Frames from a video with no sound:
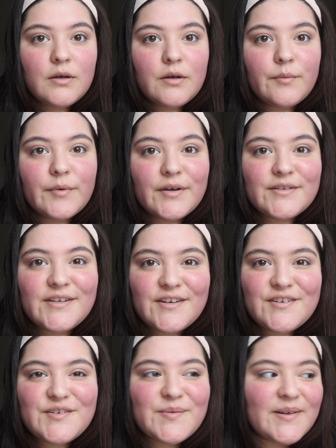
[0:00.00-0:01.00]
Oh my gosh, I
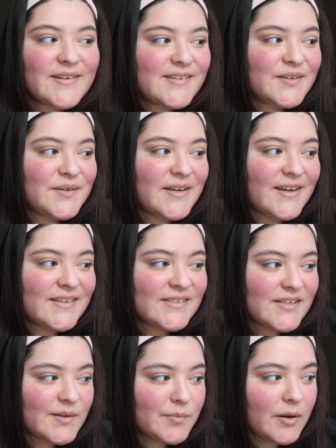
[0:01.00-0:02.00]
just realized that you
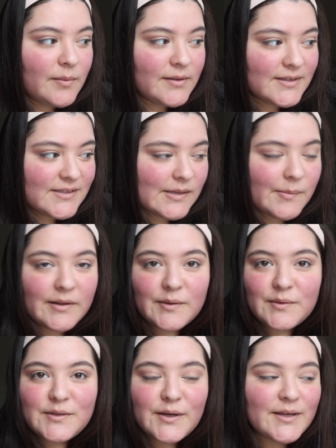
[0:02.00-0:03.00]
guys can probably see my
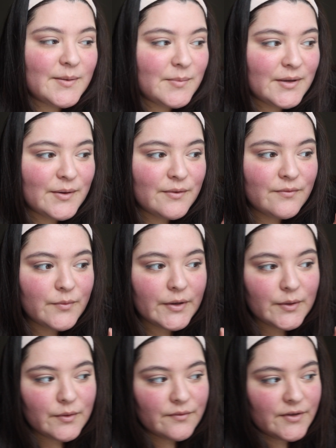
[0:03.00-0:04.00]
little doggy Mia
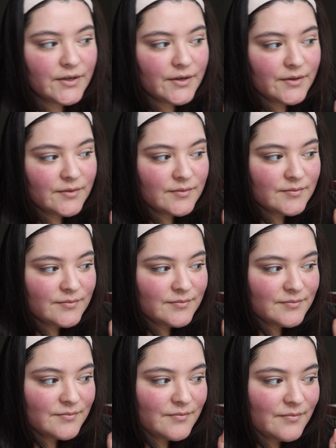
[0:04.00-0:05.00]
over here.
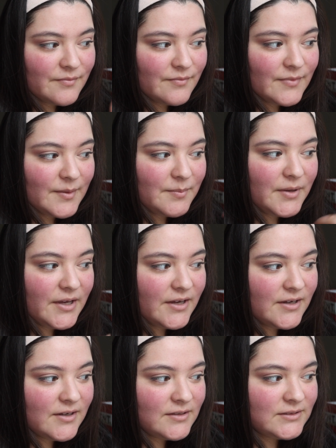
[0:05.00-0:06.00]

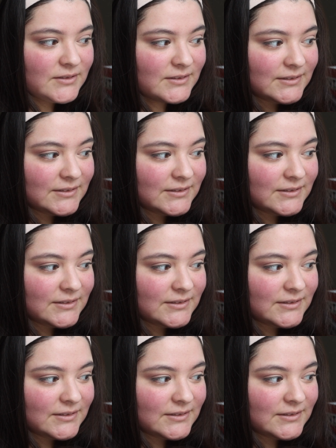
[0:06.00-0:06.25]
Mia!